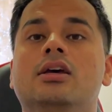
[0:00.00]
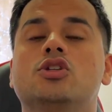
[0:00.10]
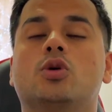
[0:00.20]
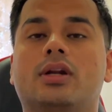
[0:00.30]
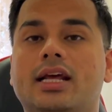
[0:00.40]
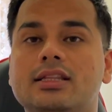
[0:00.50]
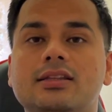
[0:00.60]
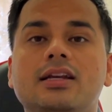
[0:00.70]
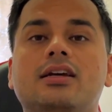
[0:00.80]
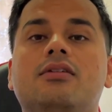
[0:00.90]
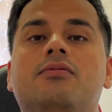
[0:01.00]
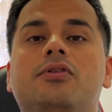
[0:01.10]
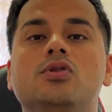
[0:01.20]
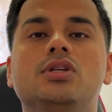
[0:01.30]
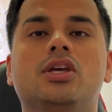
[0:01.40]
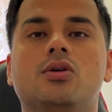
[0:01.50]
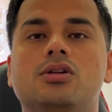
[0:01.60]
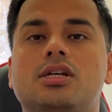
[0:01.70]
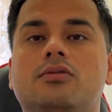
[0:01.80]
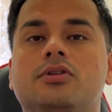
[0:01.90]
So rather than confusing
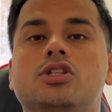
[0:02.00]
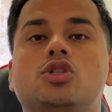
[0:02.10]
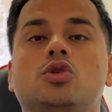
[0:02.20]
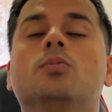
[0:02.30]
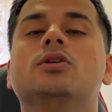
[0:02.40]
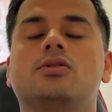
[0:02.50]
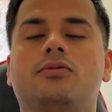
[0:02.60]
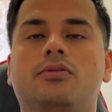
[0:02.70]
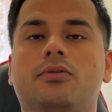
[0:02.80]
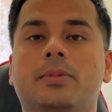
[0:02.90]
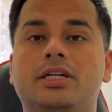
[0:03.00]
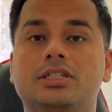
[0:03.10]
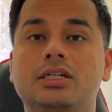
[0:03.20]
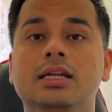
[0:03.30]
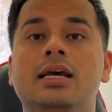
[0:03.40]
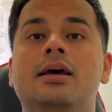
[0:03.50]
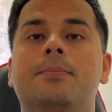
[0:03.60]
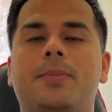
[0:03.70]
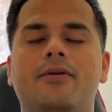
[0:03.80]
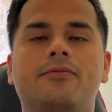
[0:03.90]
yourself with so much of information,
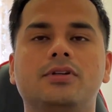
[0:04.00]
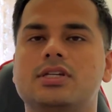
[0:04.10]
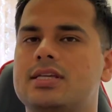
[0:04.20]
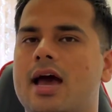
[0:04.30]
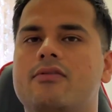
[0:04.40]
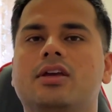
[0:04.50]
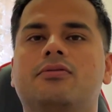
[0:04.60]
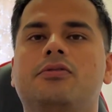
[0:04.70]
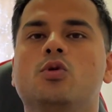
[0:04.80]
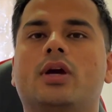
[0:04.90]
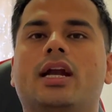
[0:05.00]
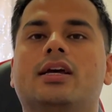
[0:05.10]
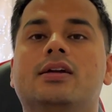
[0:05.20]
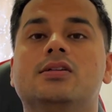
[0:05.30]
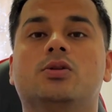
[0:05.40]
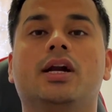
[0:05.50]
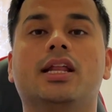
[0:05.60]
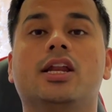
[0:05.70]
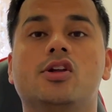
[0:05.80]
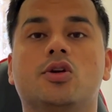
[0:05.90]
prefer just having few categories
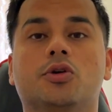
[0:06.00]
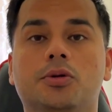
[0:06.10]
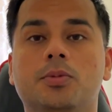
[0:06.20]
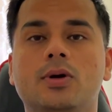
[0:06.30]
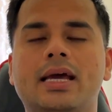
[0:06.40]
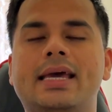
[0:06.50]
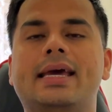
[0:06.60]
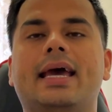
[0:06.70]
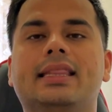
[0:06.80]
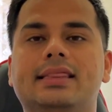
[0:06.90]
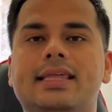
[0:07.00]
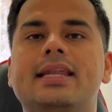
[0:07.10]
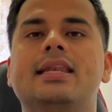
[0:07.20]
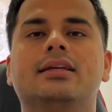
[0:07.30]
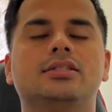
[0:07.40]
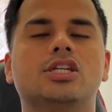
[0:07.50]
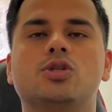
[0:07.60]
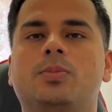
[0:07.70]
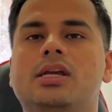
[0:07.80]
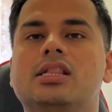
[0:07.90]
written in your notebook and then
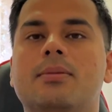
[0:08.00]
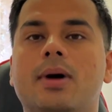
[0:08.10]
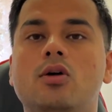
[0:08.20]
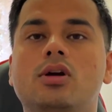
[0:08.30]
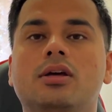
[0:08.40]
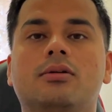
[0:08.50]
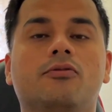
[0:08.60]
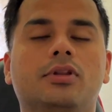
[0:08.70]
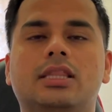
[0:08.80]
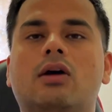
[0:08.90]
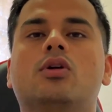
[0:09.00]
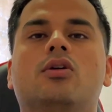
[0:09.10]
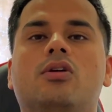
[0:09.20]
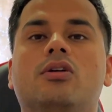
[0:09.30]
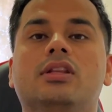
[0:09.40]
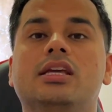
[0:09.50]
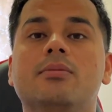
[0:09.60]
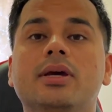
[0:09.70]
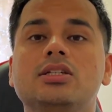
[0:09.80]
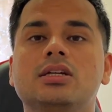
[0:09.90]
just speak them out without looking on the
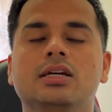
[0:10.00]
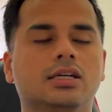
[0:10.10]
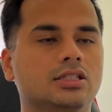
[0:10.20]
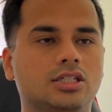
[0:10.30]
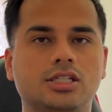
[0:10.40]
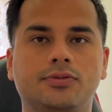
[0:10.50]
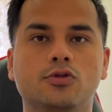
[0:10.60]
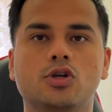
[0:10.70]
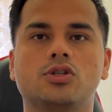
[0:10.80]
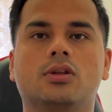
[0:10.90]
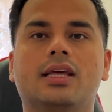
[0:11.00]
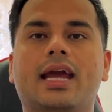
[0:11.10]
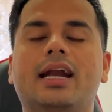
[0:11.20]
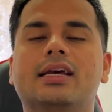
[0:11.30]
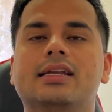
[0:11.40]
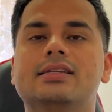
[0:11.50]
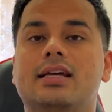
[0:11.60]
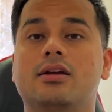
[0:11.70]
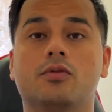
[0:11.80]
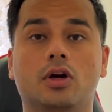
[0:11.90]
image. Just focus on the categories
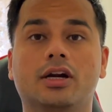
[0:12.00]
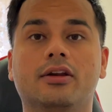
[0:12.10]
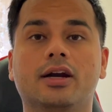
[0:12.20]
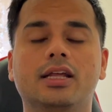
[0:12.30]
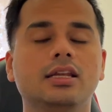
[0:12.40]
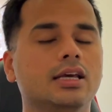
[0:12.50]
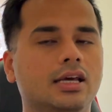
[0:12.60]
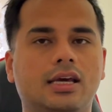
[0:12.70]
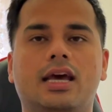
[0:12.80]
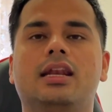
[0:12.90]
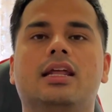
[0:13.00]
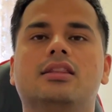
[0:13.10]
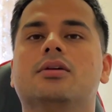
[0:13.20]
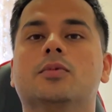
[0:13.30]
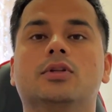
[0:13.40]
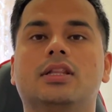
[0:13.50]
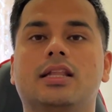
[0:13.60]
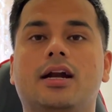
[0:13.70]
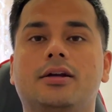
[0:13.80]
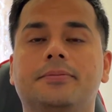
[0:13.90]
that you've already written and nothing more than
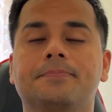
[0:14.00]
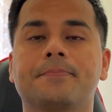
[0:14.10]
that.